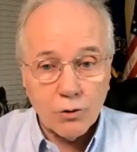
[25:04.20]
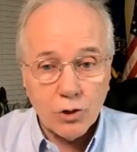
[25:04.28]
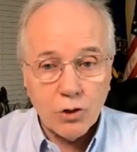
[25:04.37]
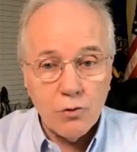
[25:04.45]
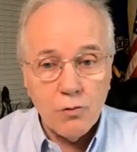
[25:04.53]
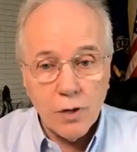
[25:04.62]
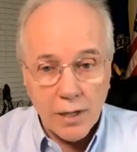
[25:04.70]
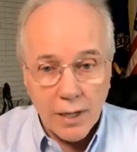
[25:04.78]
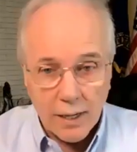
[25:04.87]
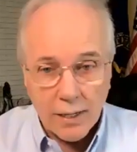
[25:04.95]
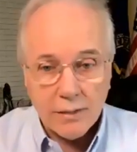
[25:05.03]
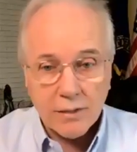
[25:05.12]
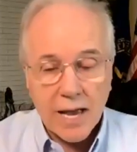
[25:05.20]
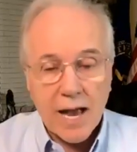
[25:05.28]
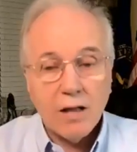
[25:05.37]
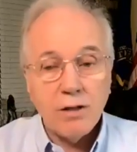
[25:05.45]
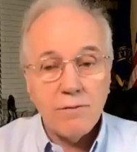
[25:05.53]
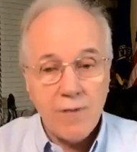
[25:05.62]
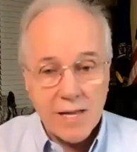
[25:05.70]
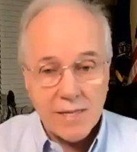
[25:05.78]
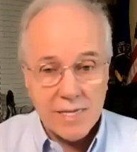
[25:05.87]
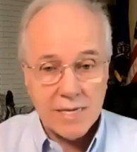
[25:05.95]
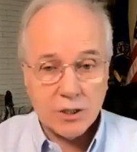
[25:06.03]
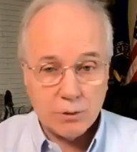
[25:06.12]
to, uh, to elevate
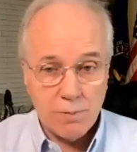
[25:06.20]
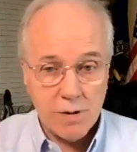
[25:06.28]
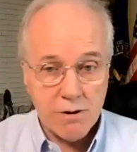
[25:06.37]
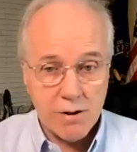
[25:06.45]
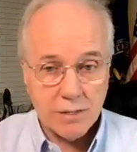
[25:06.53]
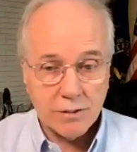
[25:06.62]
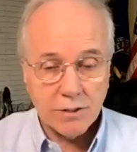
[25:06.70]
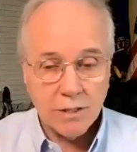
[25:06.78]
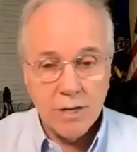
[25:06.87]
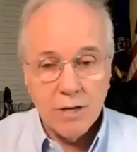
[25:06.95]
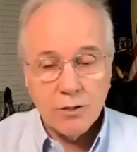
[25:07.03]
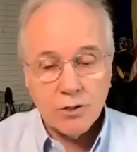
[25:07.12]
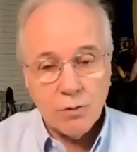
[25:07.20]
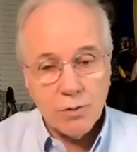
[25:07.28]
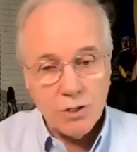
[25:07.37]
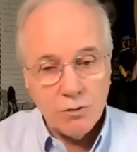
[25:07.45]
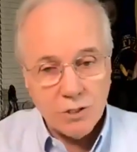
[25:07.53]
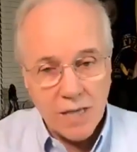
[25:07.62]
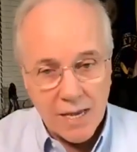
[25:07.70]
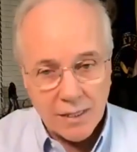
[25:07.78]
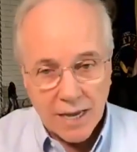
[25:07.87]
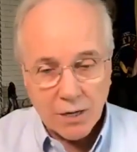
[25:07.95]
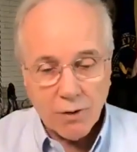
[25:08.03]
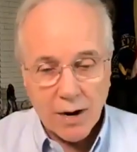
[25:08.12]
the experience. So when you take
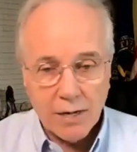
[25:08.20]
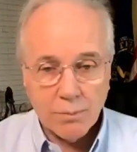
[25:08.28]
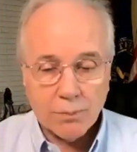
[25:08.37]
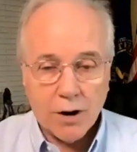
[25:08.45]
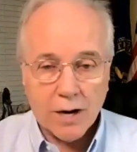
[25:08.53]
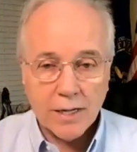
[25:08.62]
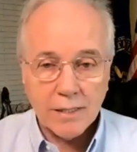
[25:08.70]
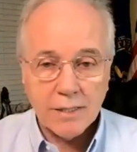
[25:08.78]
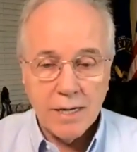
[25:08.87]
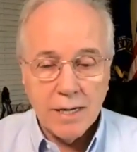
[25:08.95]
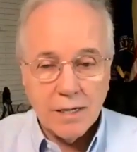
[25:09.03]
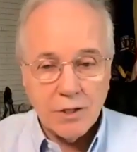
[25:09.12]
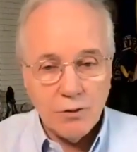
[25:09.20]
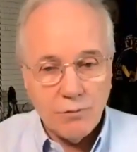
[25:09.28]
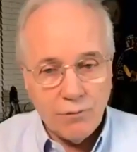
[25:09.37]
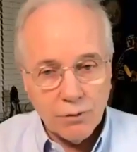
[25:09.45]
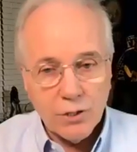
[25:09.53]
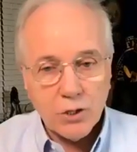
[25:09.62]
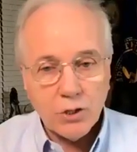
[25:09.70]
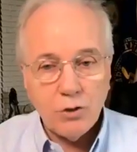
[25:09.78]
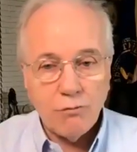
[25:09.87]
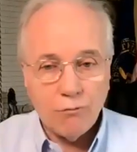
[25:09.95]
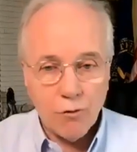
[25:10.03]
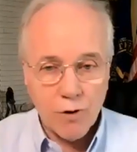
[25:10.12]
that kratom product, you feel this
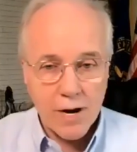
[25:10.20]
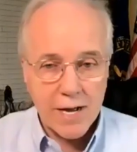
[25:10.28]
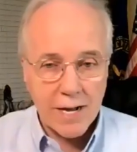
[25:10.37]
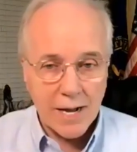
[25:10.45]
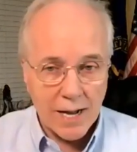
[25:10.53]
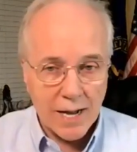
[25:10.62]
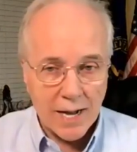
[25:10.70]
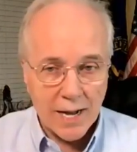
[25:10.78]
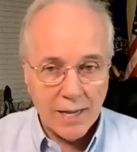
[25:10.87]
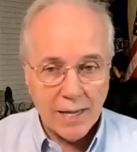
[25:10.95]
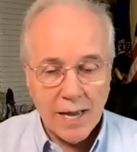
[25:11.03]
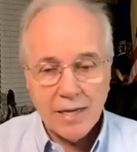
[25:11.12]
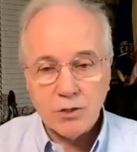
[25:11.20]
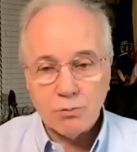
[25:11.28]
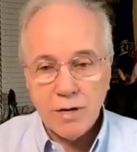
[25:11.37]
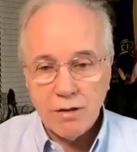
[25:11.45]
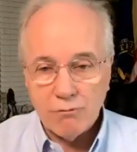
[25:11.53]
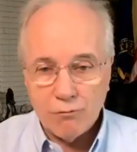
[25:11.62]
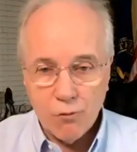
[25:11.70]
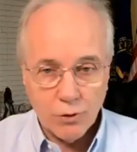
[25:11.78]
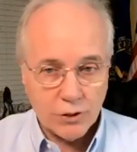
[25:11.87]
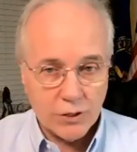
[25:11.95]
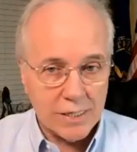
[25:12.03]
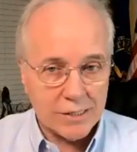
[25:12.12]
euphoric high and it's
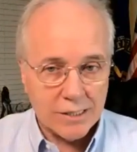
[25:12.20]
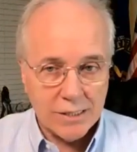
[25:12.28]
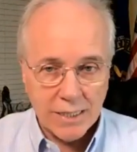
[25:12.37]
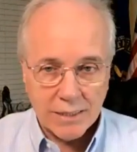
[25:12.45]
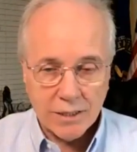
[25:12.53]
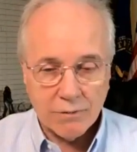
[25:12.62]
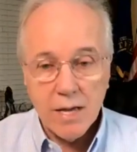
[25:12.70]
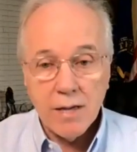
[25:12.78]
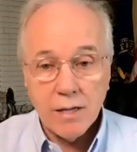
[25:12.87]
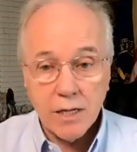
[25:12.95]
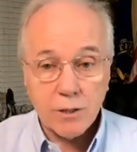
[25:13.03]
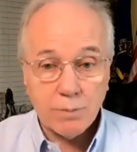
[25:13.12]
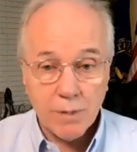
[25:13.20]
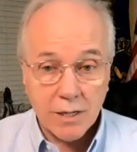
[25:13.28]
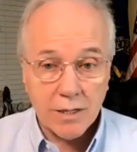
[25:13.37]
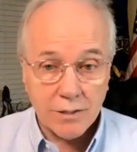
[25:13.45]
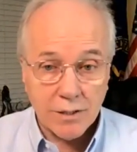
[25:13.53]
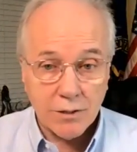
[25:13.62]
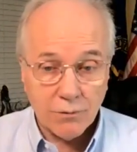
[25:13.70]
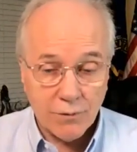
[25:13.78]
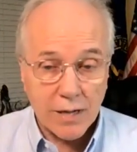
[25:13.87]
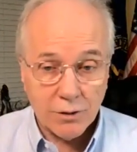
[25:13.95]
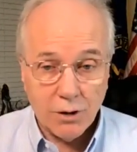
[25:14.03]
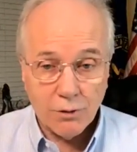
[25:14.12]
reinforcing, it's addictive. It's because it's
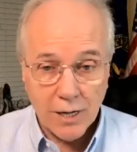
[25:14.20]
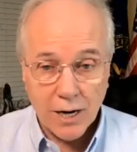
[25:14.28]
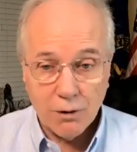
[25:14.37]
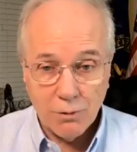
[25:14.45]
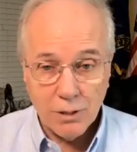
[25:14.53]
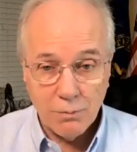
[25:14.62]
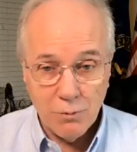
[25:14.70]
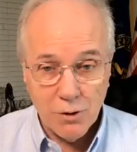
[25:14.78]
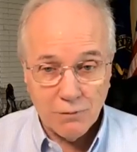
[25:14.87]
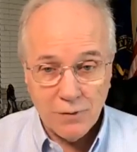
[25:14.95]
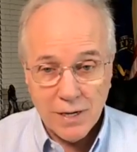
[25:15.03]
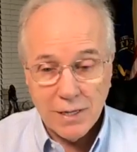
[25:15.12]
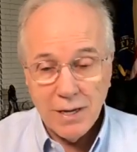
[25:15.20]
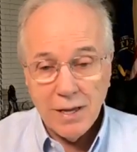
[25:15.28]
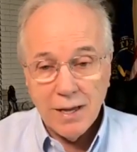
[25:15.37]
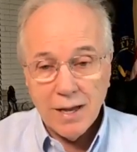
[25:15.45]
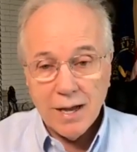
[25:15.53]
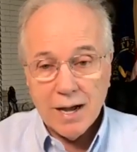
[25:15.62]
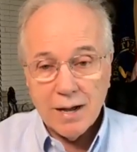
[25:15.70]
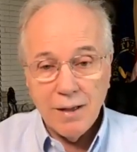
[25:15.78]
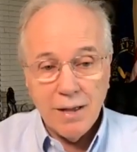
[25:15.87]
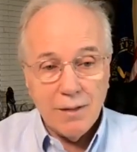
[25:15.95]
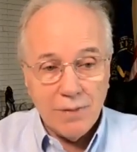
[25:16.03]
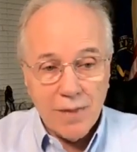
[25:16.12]
fentanyl and heroin and morphine. Uh,
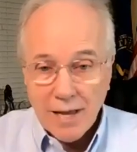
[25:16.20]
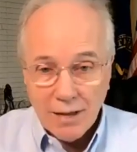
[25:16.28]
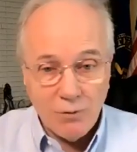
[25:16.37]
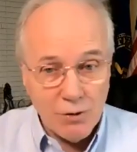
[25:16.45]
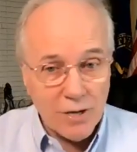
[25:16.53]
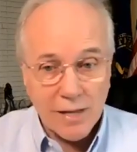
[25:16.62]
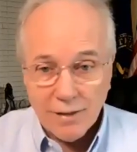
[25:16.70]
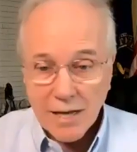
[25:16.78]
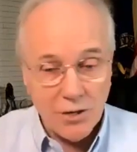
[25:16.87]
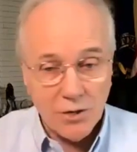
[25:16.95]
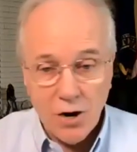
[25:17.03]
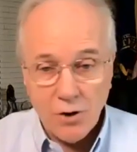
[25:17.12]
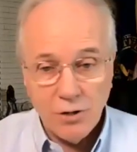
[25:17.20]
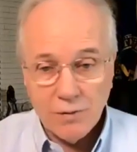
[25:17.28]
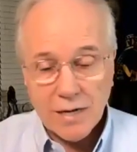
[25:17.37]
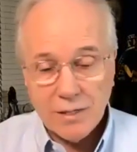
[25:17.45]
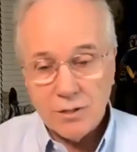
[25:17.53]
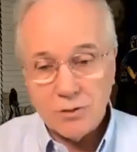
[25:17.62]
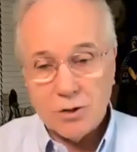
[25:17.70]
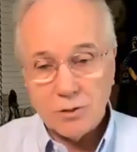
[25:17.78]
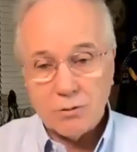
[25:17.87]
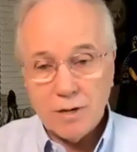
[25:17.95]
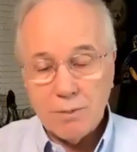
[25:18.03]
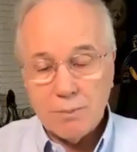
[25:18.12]
that if you get that, you know you got an
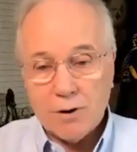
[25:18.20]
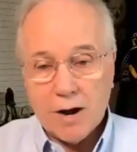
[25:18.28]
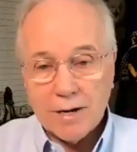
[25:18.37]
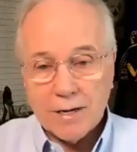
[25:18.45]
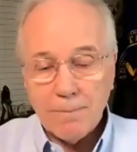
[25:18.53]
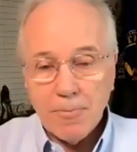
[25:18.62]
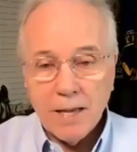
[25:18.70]
adulterated product.